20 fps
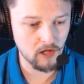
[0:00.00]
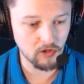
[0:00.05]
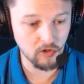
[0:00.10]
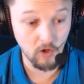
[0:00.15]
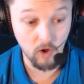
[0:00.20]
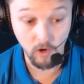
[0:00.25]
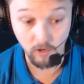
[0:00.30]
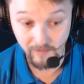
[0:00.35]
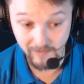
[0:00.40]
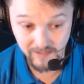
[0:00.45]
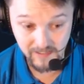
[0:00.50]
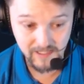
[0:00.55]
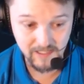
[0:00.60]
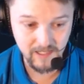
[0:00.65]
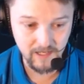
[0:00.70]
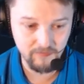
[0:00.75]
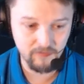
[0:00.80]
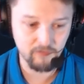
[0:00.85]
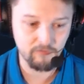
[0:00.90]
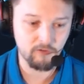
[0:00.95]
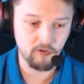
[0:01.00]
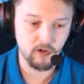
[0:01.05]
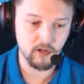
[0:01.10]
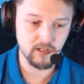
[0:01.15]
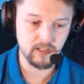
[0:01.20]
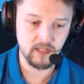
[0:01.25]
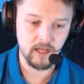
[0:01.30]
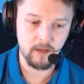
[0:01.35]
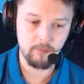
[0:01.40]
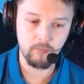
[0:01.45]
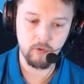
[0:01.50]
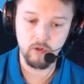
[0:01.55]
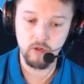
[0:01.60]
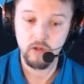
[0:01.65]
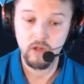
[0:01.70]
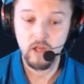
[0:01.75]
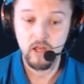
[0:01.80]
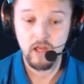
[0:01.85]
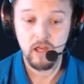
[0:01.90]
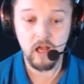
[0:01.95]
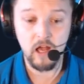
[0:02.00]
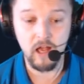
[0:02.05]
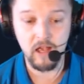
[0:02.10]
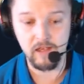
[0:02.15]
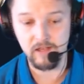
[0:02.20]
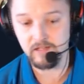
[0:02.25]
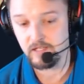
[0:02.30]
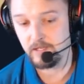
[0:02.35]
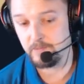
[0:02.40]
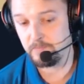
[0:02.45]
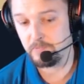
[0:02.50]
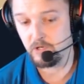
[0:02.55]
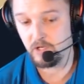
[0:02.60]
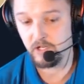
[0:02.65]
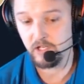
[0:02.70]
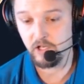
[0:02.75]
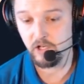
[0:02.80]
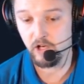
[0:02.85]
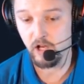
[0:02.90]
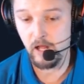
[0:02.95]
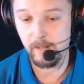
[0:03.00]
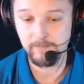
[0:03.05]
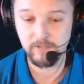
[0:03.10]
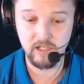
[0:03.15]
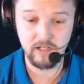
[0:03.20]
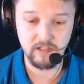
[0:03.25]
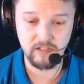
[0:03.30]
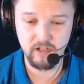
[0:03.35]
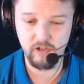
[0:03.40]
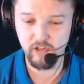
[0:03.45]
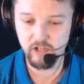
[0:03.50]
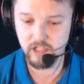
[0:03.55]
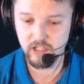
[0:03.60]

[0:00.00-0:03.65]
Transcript: Lawrence even for example, is a pretty good option. And so there's